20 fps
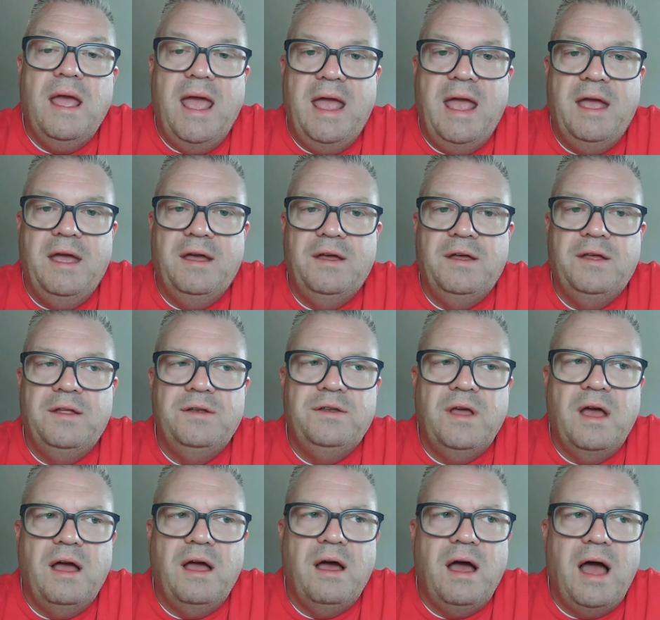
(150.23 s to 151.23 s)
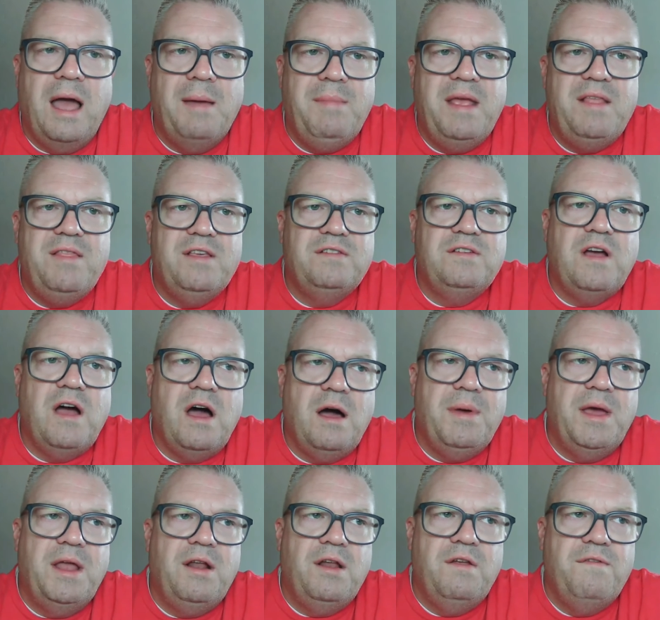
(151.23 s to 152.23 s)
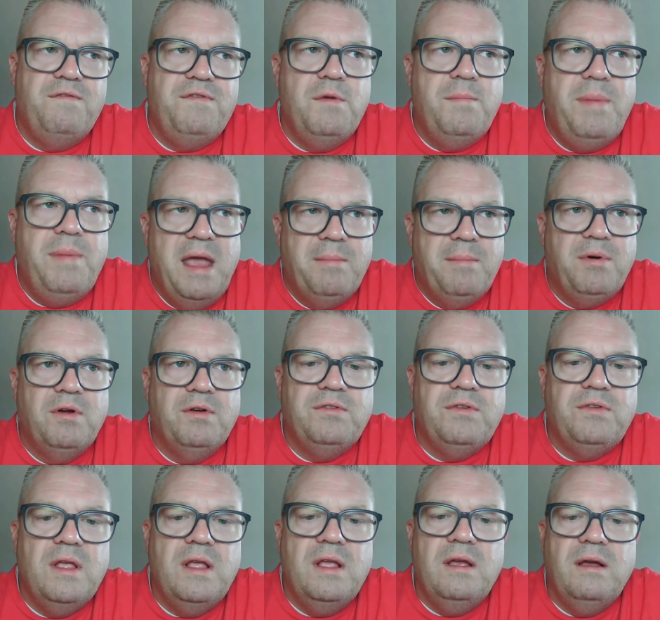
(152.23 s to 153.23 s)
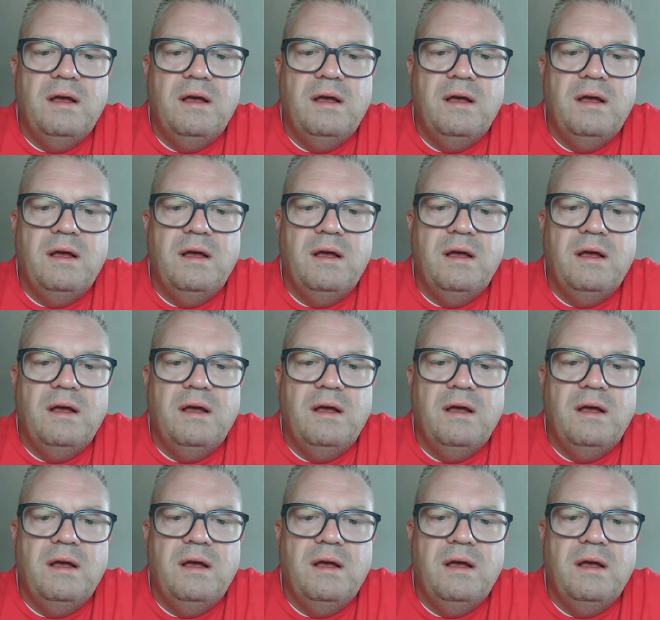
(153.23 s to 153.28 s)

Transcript: And I made this comment on a few papers.